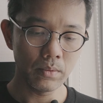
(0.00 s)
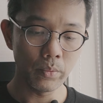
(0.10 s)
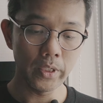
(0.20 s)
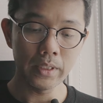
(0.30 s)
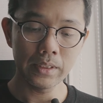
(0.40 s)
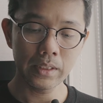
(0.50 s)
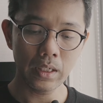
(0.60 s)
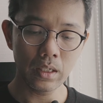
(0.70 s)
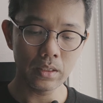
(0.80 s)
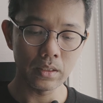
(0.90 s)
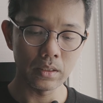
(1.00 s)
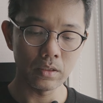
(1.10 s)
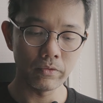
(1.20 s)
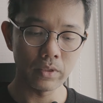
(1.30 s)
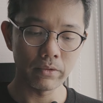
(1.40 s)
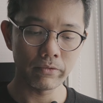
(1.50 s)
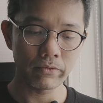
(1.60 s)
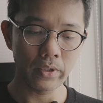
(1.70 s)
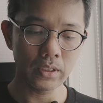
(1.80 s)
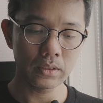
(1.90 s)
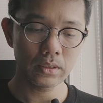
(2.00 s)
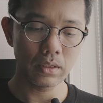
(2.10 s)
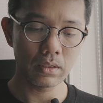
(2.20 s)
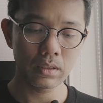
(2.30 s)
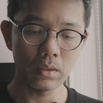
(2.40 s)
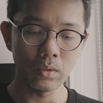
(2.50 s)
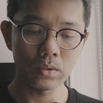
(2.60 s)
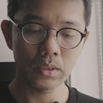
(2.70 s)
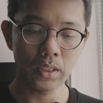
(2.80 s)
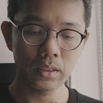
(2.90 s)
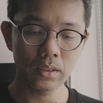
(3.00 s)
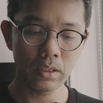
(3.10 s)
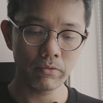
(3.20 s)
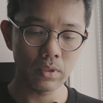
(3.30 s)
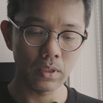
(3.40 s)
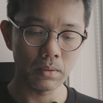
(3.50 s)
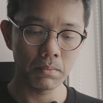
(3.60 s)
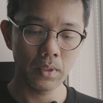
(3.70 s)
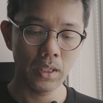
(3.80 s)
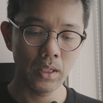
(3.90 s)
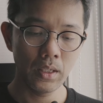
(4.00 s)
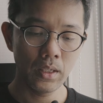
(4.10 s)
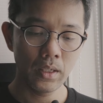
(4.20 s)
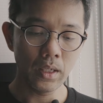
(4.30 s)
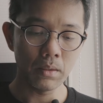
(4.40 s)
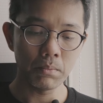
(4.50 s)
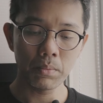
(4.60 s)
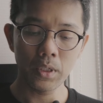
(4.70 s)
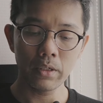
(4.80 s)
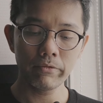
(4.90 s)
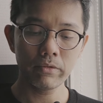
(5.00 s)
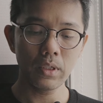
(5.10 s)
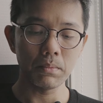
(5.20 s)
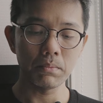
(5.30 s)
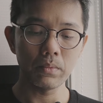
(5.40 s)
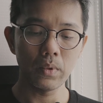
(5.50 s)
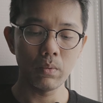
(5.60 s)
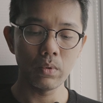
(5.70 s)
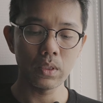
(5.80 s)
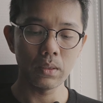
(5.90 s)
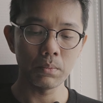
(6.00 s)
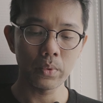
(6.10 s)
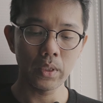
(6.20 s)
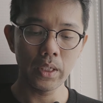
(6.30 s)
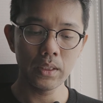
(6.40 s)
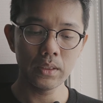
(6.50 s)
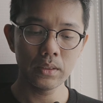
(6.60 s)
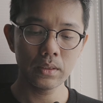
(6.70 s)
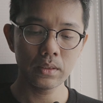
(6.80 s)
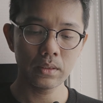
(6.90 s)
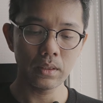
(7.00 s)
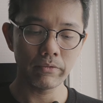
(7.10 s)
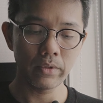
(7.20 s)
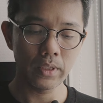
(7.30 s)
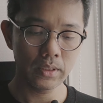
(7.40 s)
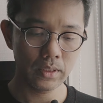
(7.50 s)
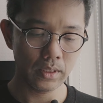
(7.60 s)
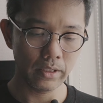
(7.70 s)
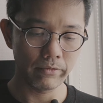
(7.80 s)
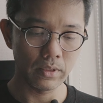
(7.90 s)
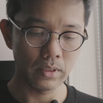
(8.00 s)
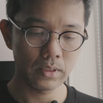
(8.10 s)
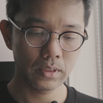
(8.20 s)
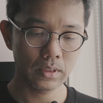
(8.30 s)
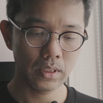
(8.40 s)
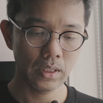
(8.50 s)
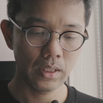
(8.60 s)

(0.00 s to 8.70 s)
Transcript: being clear over the fright the goats had given him, and puffed up with her praise of his cleverness.